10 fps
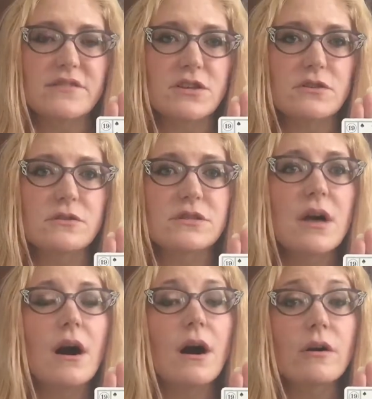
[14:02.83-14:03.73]
views
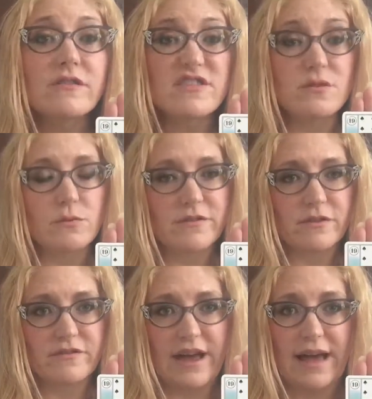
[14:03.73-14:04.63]
over the
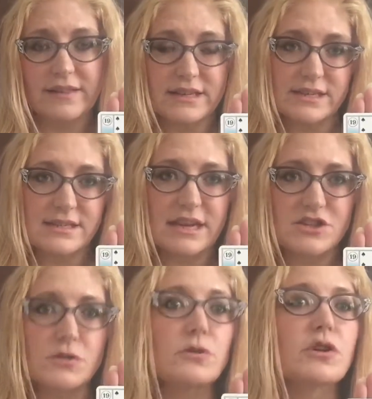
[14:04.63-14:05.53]
river valleys as
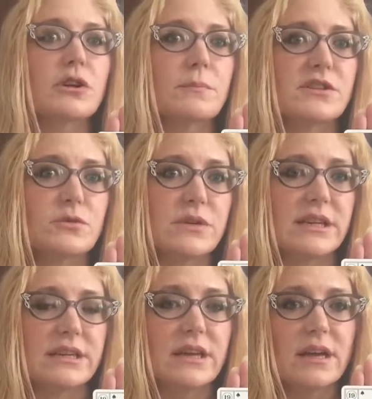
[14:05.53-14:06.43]
you look
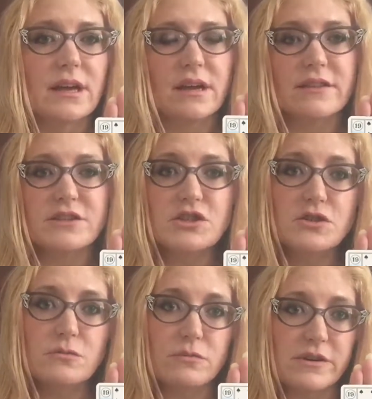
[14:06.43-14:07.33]
between uh, the
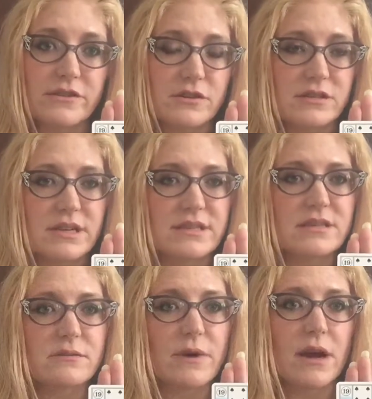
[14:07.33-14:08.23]
two rivers that
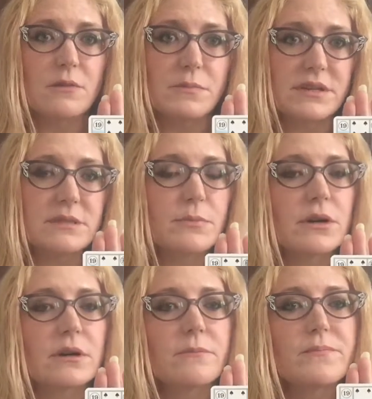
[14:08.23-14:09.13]
surround
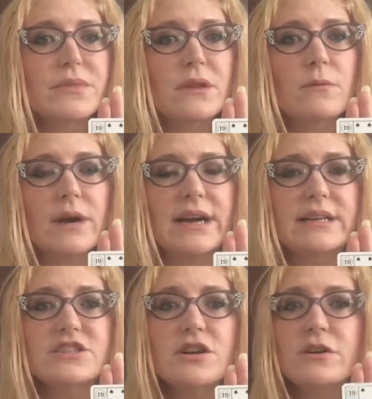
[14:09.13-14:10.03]
Pittsburgh,
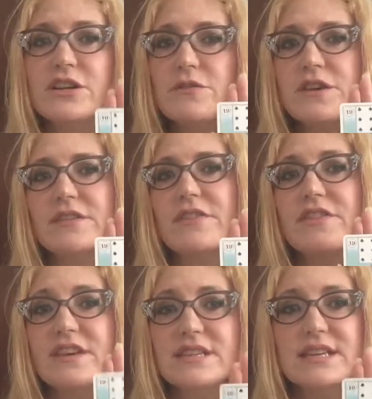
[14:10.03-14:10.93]
right? So you think that
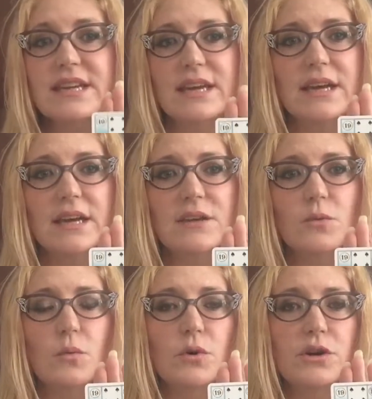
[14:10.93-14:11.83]
this
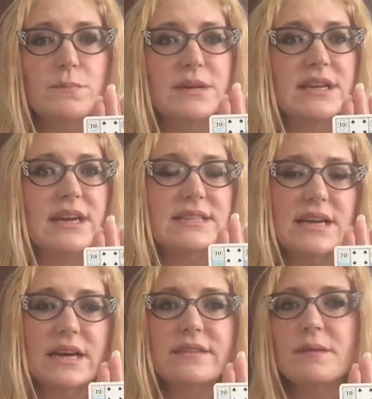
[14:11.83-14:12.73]
again would be a
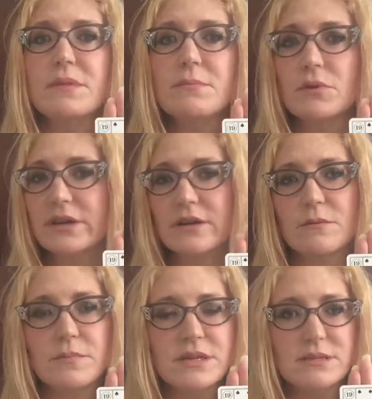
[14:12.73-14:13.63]
deck that people here in
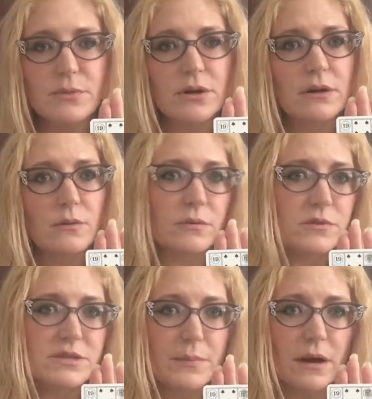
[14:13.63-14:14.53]
Pittsburgh would
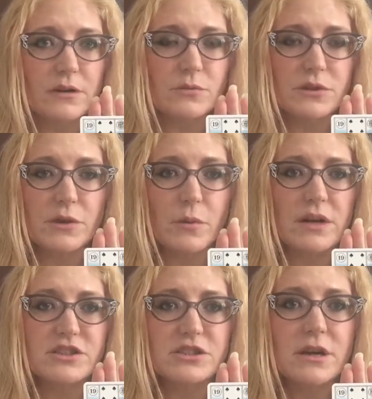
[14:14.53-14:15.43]
respond really well
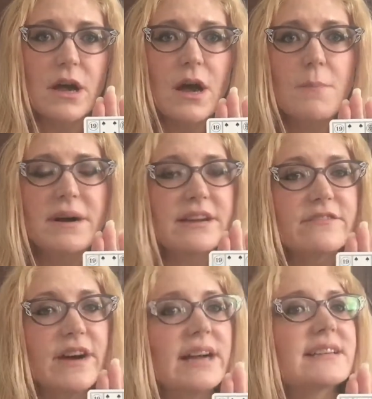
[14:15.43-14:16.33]
to. But in
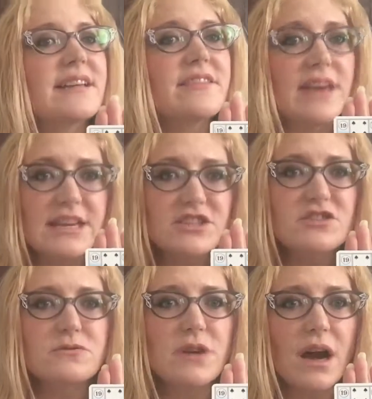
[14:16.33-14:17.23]
fact, they
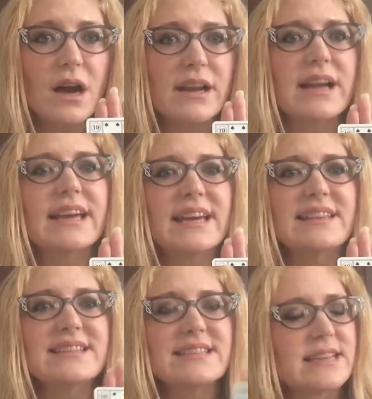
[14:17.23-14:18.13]
do not. Again,
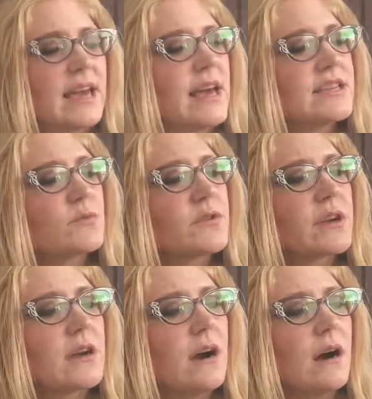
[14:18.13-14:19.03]
this is a case where the
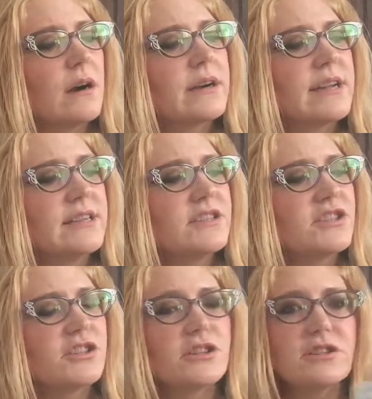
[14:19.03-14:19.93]
card
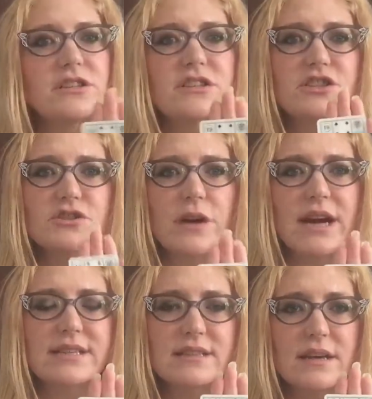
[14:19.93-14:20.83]
insert
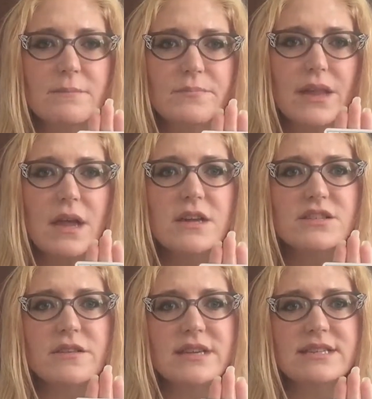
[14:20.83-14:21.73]
distracts them.
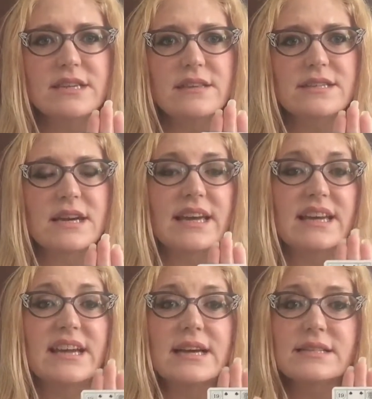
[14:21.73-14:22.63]
So they see this
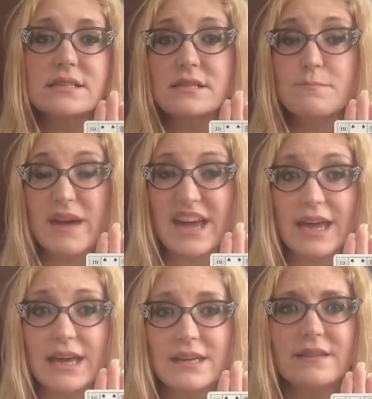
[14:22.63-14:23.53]
again as a
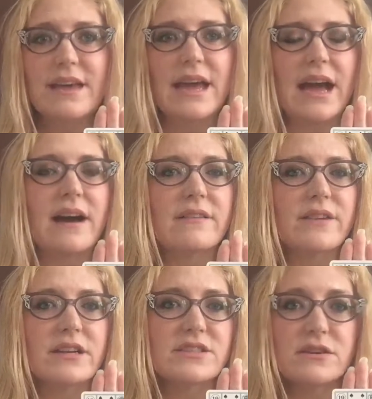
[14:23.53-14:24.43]
spade. They have
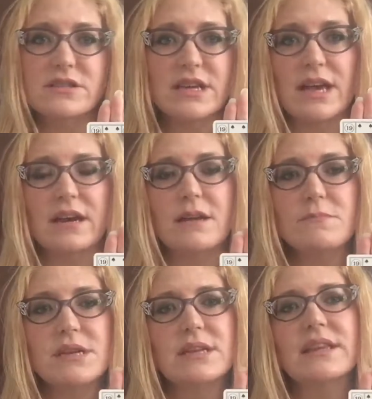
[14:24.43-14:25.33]
associated
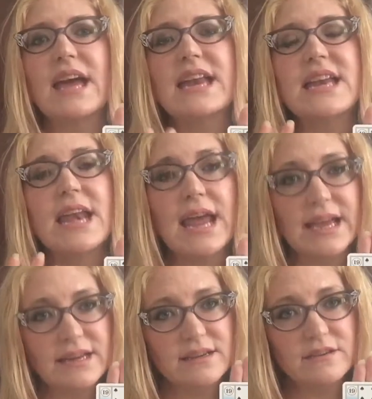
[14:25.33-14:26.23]
immediately a
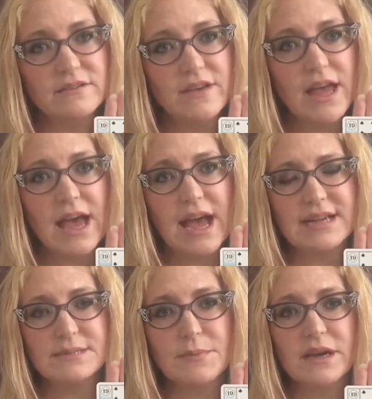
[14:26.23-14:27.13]
negative
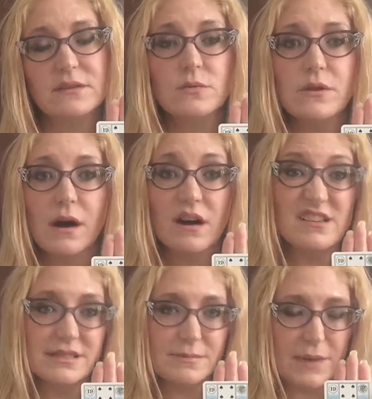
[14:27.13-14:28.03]
aspect with all
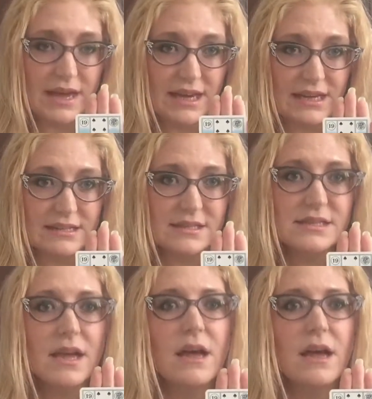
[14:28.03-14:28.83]
spades.